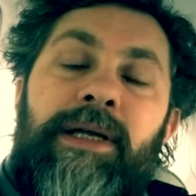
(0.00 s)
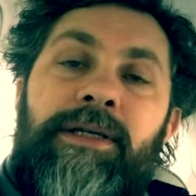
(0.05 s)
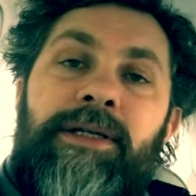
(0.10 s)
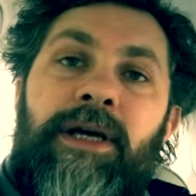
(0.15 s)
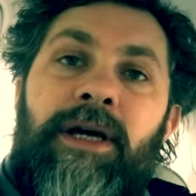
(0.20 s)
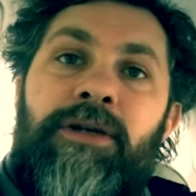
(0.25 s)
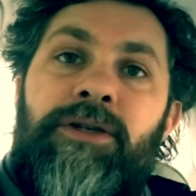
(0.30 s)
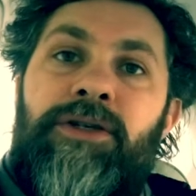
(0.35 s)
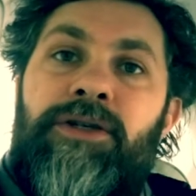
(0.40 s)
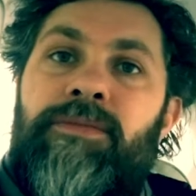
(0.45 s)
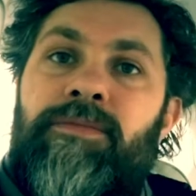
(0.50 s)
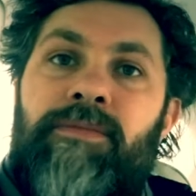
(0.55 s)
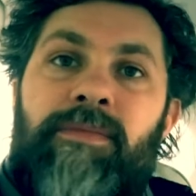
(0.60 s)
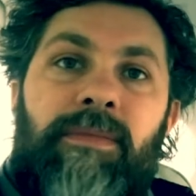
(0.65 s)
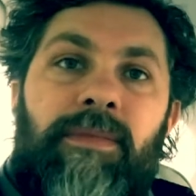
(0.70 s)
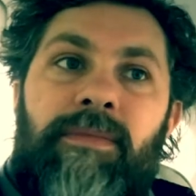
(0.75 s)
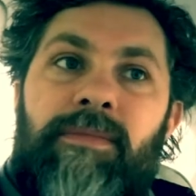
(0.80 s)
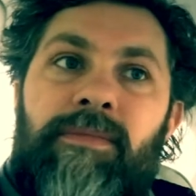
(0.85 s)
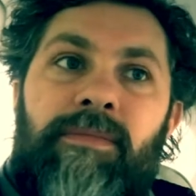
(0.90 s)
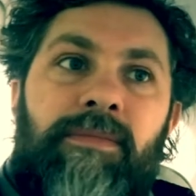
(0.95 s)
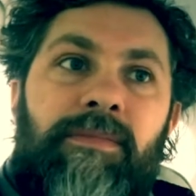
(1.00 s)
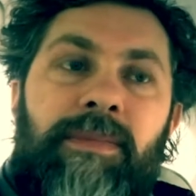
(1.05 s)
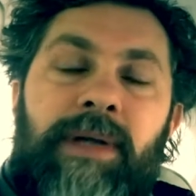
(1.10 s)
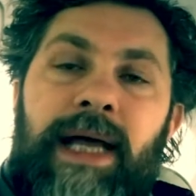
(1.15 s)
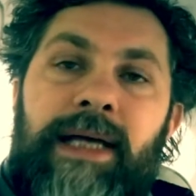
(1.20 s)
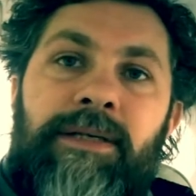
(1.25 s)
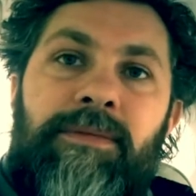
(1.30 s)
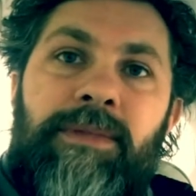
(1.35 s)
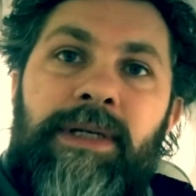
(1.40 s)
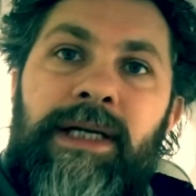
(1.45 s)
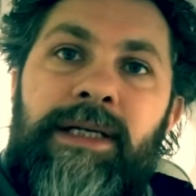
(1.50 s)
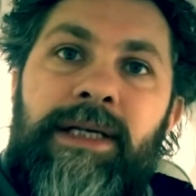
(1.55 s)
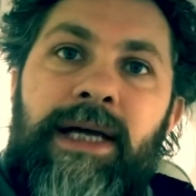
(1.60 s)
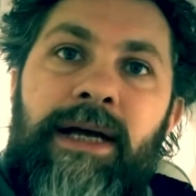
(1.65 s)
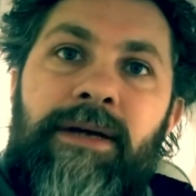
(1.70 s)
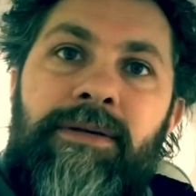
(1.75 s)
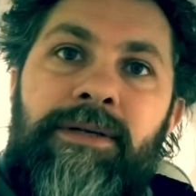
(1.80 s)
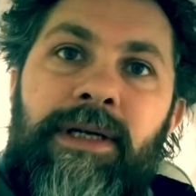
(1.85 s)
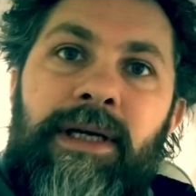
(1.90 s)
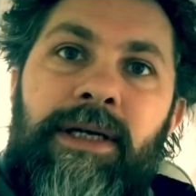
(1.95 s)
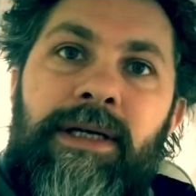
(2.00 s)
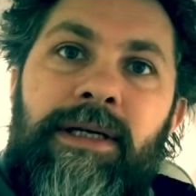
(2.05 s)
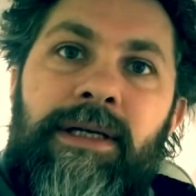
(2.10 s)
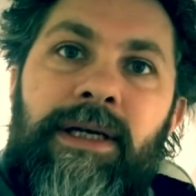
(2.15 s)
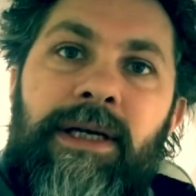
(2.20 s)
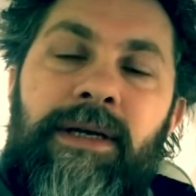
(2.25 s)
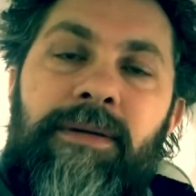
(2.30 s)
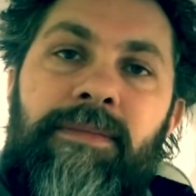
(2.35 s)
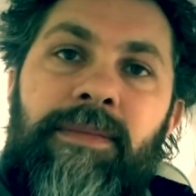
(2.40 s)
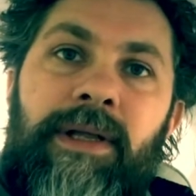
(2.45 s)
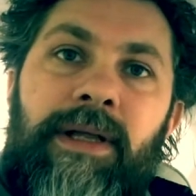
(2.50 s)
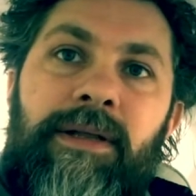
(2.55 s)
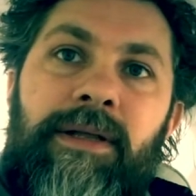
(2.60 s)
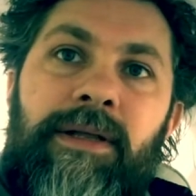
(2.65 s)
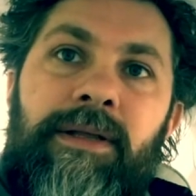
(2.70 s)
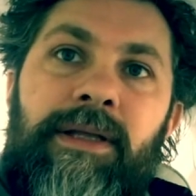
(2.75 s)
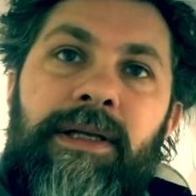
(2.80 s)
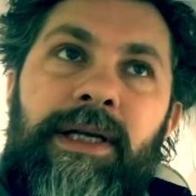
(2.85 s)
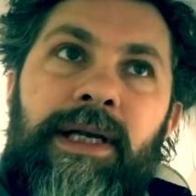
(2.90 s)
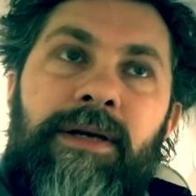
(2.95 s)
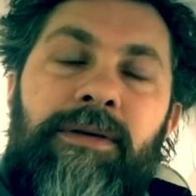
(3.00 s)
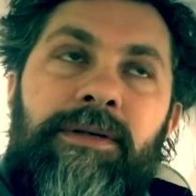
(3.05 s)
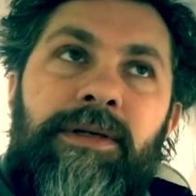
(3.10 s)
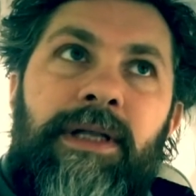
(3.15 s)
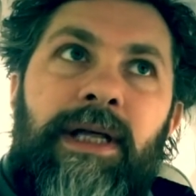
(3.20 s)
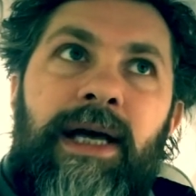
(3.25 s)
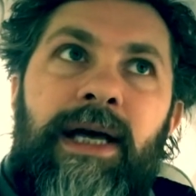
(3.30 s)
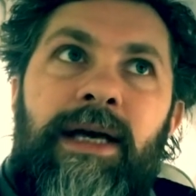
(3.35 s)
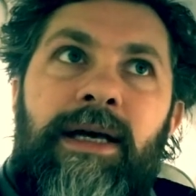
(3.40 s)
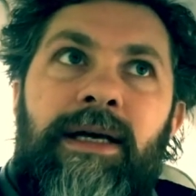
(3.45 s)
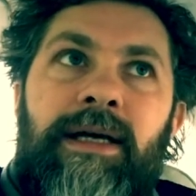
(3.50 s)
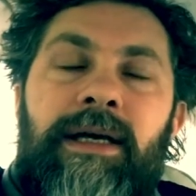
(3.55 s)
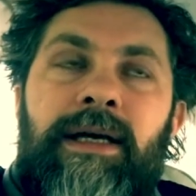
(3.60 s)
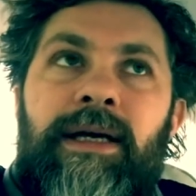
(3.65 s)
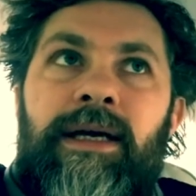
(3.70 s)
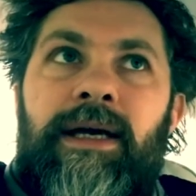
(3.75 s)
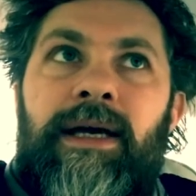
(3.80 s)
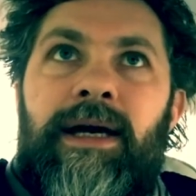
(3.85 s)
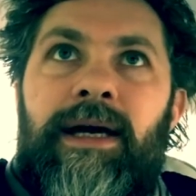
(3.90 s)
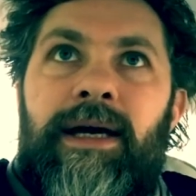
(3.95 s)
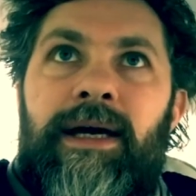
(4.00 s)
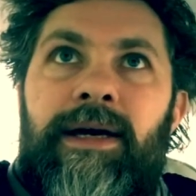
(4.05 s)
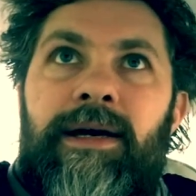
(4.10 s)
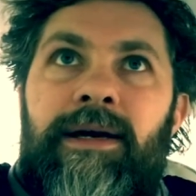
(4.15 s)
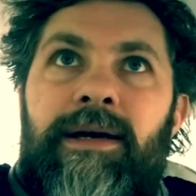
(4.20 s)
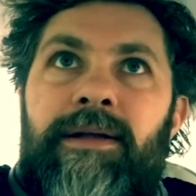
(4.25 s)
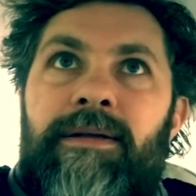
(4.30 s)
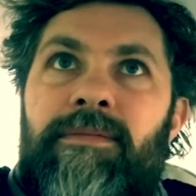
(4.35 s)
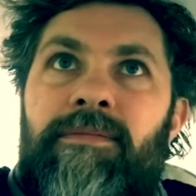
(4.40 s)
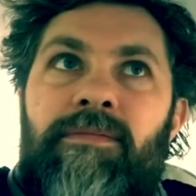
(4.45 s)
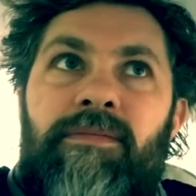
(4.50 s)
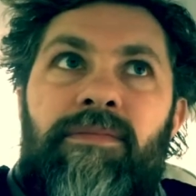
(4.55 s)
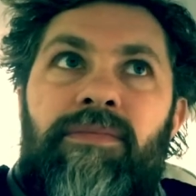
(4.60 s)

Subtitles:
touch, get some details, and the deals are there.